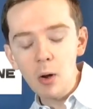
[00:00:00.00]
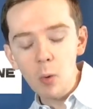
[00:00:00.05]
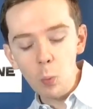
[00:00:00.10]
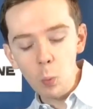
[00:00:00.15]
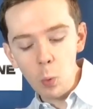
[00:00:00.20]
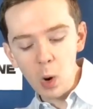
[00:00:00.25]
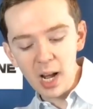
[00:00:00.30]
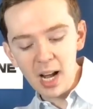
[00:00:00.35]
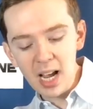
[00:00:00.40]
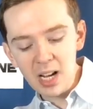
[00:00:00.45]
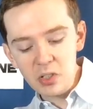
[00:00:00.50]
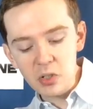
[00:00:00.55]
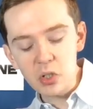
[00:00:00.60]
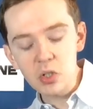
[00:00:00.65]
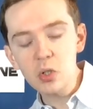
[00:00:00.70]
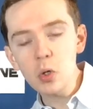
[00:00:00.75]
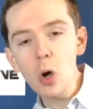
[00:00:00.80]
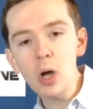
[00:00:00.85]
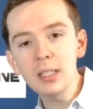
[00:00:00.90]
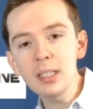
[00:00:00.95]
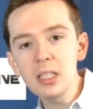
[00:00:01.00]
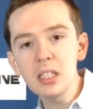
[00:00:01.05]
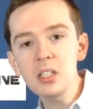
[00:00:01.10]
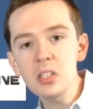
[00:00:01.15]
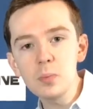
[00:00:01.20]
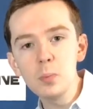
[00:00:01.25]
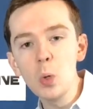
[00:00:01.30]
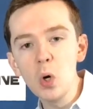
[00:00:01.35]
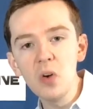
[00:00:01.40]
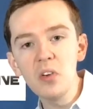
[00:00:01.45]
When I saw that
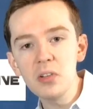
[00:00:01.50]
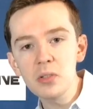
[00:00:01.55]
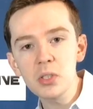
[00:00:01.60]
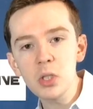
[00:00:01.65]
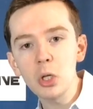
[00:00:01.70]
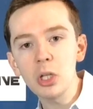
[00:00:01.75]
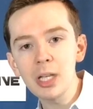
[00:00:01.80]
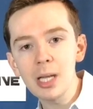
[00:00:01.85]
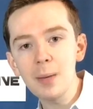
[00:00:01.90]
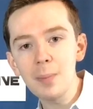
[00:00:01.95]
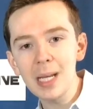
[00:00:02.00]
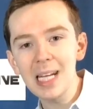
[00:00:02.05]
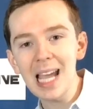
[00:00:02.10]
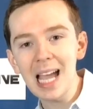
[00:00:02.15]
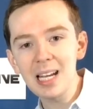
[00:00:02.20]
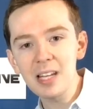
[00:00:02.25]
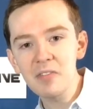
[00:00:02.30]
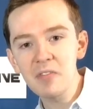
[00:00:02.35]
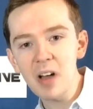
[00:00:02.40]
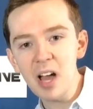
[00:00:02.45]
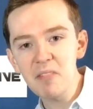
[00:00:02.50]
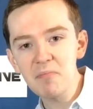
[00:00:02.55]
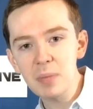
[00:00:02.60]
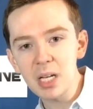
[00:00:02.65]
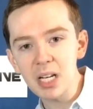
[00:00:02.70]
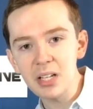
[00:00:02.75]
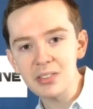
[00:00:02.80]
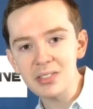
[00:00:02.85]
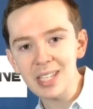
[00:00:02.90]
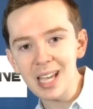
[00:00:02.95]
this movie was only going to be 95
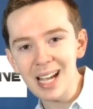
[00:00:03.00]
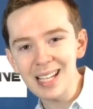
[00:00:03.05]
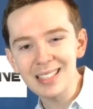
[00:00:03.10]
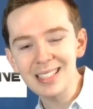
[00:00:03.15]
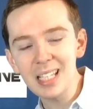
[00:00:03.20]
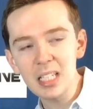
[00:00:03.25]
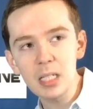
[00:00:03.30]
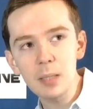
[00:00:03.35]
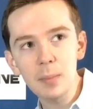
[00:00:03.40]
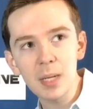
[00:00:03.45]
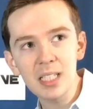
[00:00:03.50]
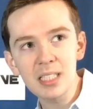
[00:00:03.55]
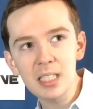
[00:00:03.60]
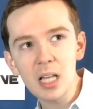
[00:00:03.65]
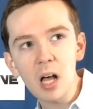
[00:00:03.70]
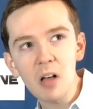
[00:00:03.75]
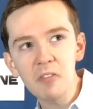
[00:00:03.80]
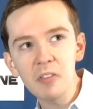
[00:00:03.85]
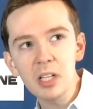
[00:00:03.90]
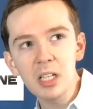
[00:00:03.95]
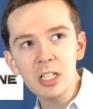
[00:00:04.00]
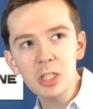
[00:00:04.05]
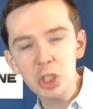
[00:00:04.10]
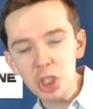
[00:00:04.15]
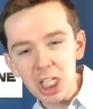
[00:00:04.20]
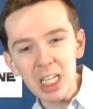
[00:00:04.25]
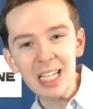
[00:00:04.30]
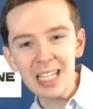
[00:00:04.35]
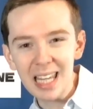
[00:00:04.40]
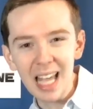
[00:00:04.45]
minutes, I said to myself,
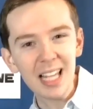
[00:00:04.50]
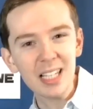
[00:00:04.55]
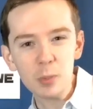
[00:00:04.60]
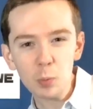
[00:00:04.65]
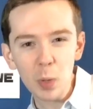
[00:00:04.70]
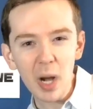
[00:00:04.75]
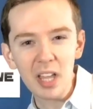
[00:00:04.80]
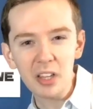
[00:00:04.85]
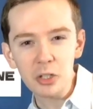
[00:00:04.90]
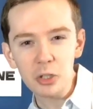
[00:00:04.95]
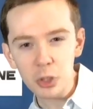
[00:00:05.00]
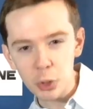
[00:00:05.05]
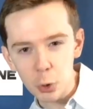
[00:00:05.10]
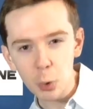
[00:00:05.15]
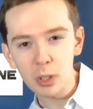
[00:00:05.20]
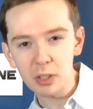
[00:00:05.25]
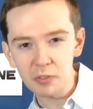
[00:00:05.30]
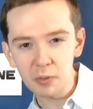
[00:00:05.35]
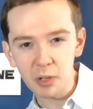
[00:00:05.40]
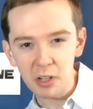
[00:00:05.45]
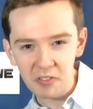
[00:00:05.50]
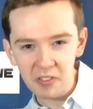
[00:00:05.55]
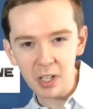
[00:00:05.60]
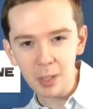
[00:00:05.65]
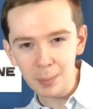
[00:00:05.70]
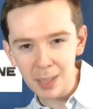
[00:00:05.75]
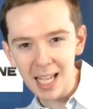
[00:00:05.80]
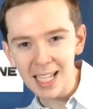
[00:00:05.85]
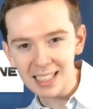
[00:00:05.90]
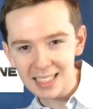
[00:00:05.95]
gee, that's rather short for a
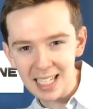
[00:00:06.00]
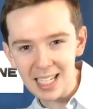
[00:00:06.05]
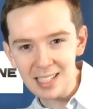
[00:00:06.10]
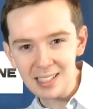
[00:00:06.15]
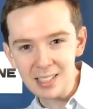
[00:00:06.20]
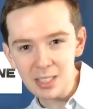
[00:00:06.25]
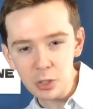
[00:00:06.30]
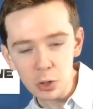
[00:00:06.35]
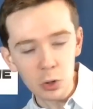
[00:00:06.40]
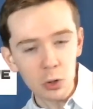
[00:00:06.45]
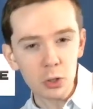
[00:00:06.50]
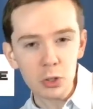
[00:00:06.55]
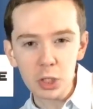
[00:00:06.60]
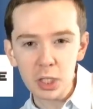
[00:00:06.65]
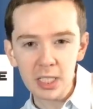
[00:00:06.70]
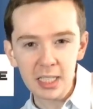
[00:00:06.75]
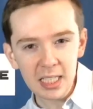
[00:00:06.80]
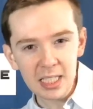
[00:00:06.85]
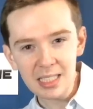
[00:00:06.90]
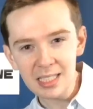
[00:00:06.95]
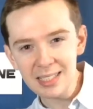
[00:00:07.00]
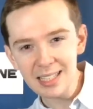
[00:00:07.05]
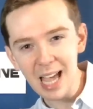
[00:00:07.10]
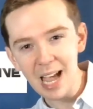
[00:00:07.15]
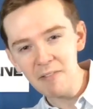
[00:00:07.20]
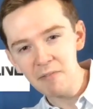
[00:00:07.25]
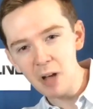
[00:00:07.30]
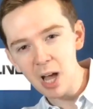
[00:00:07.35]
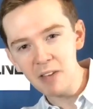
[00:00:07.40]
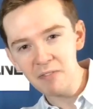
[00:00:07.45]
film like this. Usually these
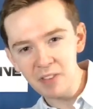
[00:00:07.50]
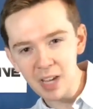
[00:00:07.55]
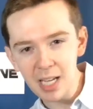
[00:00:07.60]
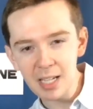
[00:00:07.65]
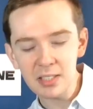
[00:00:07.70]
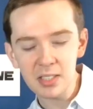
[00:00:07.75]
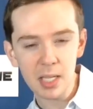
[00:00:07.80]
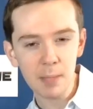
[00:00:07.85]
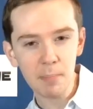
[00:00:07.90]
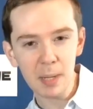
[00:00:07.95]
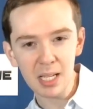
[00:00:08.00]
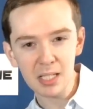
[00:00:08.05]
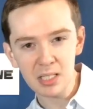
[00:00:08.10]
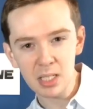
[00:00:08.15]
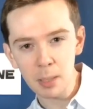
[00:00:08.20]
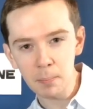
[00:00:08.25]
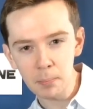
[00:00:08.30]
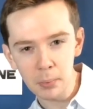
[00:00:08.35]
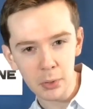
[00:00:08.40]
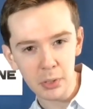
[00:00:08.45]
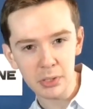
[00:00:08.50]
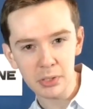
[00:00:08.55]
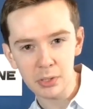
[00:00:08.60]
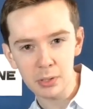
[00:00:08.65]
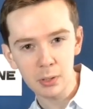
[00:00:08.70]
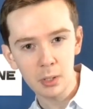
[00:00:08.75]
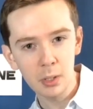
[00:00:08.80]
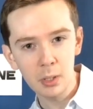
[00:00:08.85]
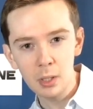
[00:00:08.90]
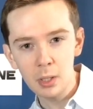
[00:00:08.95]
sci-fi fantasy based on
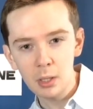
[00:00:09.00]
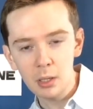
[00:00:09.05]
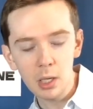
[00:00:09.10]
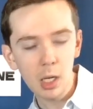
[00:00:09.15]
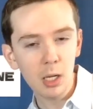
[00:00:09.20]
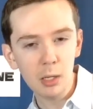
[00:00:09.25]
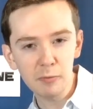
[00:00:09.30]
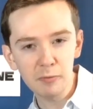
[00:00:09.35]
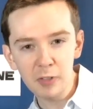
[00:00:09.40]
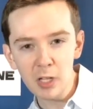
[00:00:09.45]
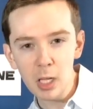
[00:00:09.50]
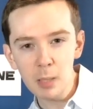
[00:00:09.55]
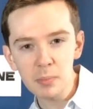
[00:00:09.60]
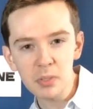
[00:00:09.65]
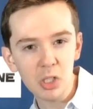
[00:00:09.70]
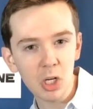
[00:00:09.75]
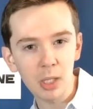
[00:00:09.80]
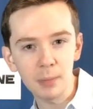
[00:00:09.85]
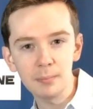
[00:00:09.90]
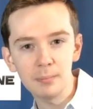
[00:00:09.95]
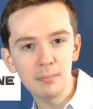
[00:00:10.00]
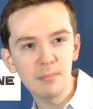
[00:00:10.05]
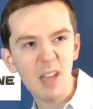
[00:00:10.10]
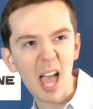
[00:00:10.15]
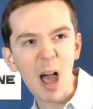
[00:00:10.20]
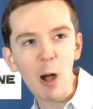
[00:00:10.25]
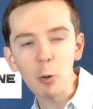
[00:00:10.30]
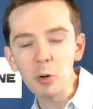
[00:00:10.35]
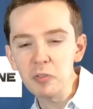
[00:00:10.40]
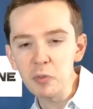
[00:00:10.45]
books films are
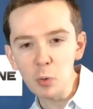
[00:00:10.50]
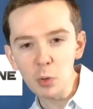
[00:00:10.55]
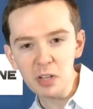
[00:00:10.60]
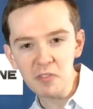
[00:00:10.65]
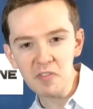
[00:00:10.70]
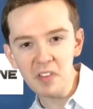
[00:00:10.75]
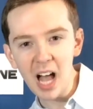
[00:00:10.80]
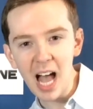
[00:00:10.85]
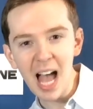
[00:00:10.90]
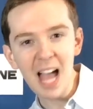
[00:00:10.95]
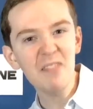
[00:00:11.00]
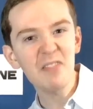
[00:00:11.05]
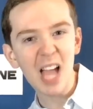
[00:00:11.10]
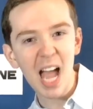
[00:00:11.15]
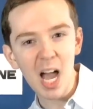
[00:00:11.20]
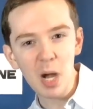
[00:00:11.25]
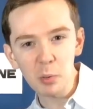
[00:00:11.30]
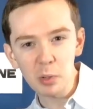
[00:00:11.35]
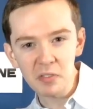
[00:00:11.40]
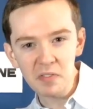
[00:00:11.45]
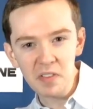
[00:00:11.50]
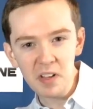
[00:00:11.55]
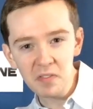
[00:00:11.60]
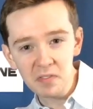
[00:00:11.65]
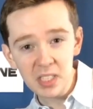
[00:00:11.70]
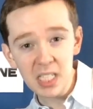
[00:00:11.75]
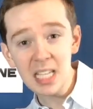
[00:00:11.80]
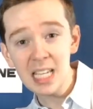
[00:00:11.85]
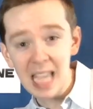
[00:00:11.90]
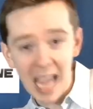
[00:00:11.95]
hour 45, hour
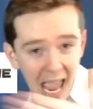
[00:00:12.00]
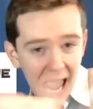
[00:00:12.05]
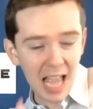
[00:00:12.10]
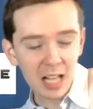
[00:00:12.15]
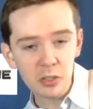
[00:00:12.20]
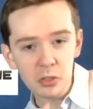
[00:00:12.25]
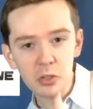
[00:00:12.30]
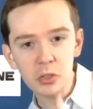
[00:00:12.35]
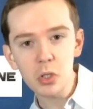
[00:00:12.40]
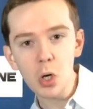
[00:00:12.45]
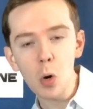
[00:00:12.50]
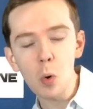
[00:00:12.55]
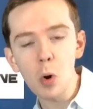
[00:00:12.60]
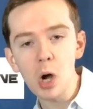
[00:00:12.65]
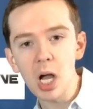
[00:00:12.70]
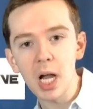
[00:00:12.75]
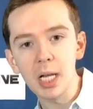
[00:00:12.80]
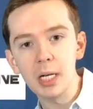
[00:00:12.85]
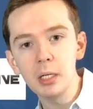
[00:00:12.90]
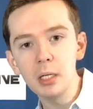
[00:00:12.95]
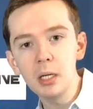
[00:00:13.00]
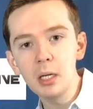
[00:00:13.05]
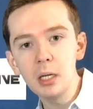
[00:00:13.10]
50, and so on.